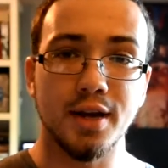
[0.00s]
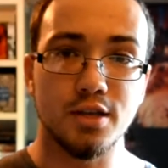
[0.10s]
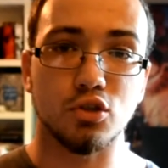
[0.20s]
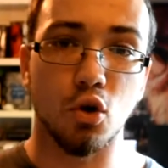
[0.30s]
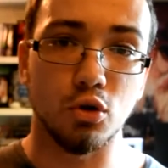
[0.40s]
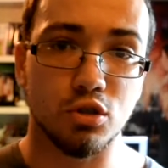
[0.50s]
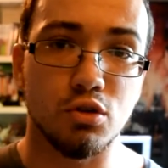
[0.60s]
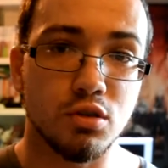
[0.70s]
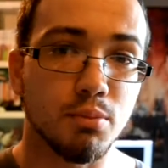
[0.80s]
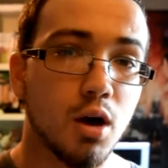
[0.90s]
is also
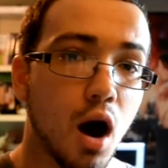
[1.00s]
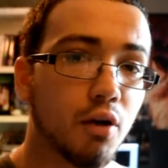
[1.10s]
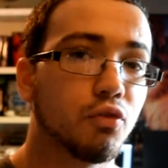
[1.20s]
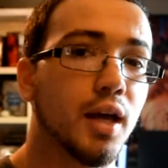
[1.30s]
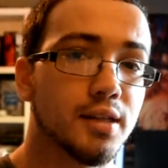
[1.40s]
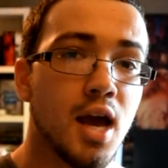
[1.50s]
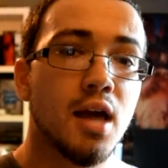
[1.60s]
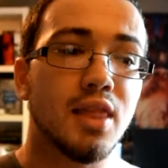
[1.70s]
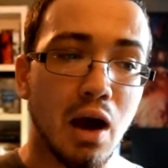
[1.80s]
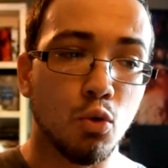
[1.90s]
some conflict
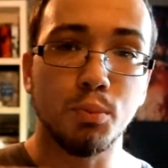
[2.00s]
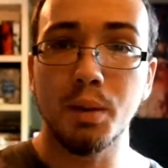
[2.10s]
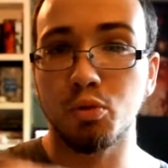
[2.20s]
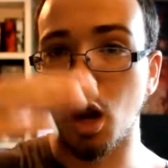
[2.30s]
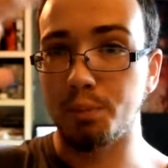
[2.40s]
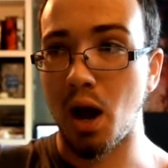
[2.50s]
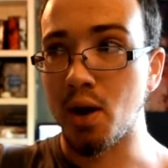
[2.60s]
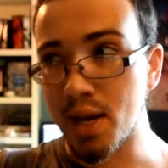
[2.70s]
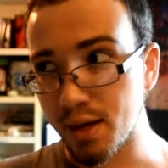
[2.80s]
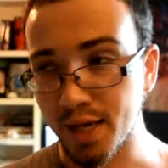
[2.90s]
that will be brought about
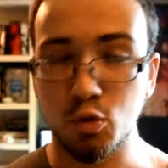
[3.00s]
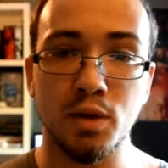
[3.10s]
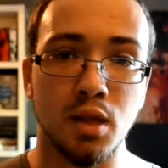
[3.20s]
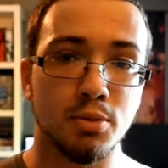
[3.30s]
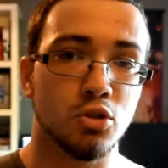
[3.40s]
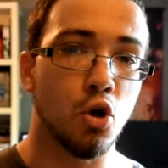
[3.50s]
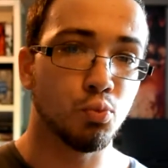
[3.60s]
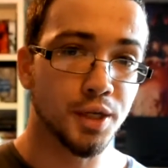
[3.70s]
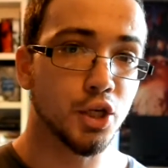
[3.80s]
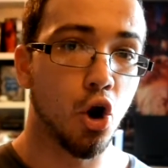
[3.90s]
in next week's episode
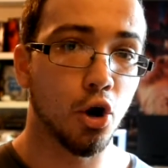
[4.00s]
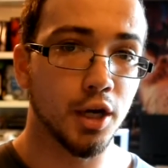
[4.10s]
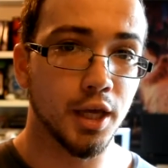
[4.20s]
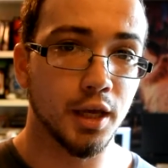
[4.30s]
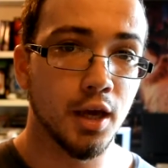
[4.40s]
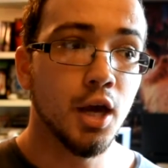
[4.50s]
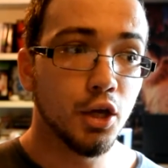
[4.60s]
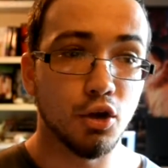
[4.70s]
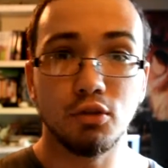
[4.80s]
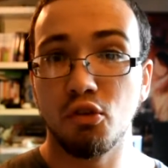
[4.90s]
regarding,
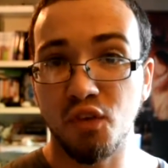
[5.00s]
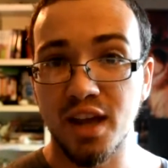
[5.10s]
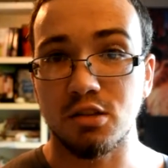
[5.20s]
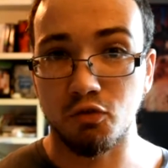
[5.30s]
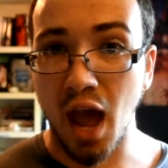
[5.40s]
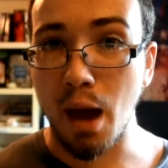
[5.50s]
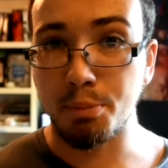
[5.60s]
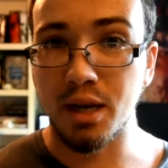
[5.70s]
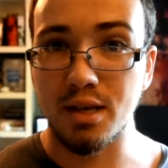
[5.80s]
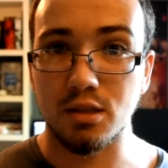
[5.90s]
you know, the Vase of
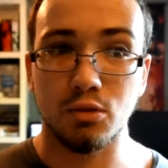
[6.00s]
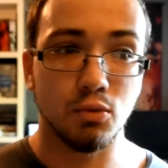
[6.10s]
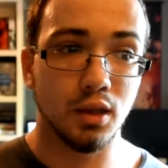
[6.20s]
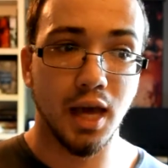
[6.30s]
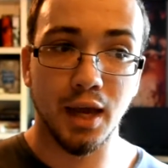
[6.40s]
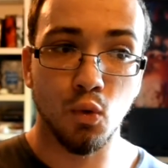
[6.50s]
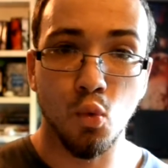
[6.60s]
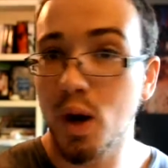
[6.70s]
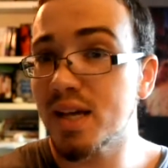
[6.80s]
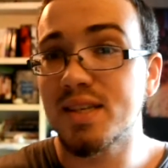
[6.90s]
Happiness, like
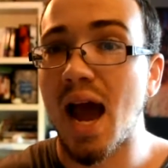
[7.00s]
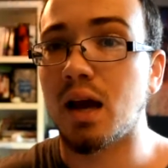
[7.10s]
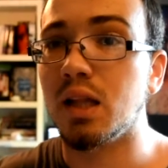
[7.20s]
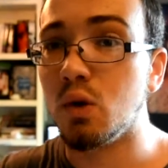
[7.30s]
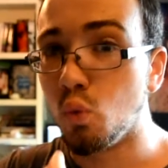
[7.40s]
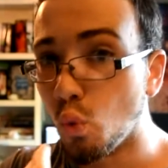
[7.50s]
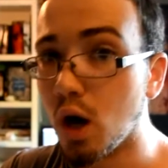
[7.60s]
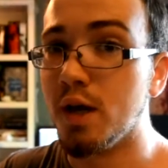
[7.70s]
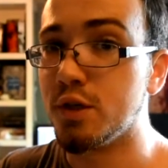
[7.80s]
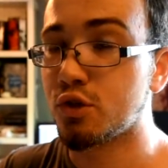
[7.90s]
what exactly
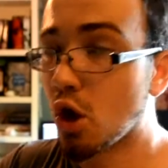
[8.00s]
was